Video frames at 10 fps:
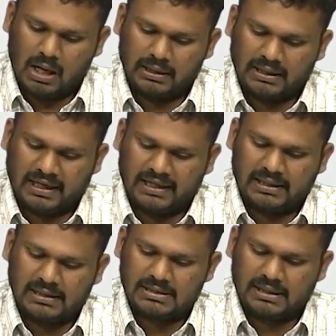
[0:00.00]
On the right
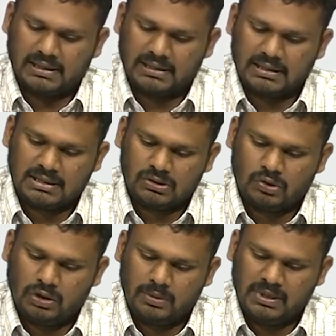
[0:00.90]
hand side, this is
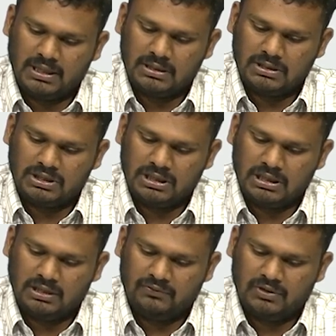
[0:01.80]
going to be
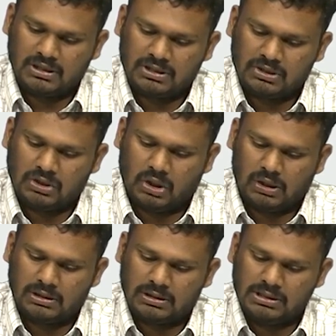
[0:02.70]
G inverse
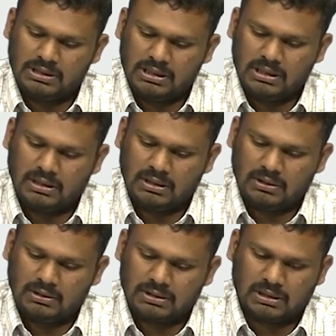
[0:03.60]
dot G,
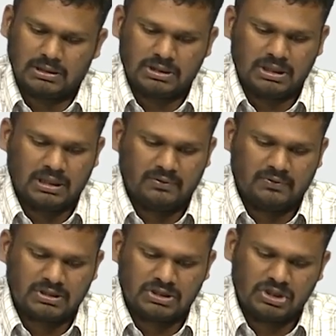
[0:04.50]
sorry, G
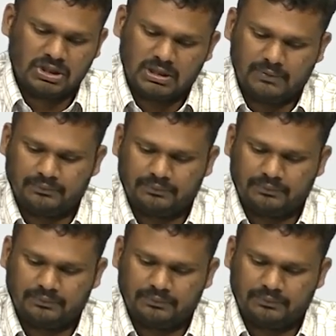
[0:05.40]
inverse G